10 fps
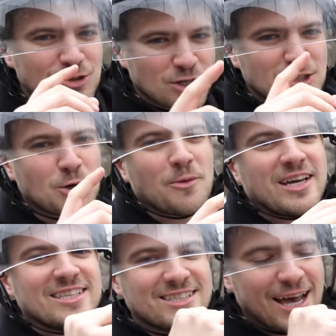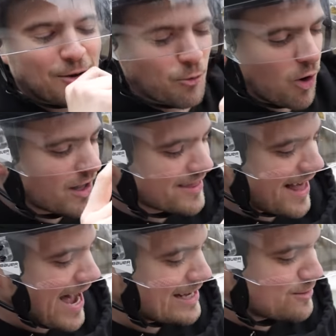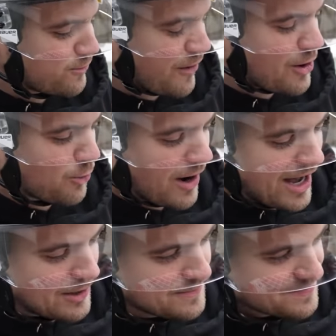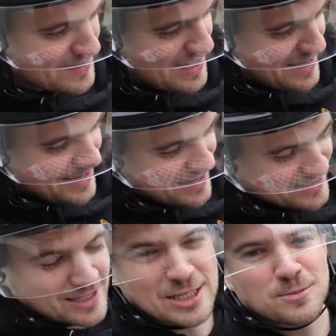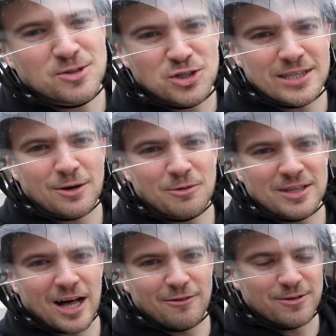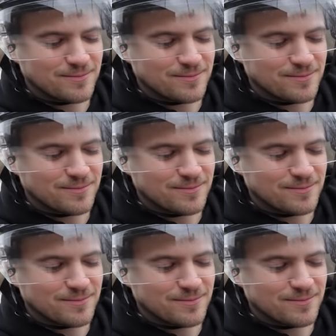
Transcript: just so we can say one last farewell to this machine that we love.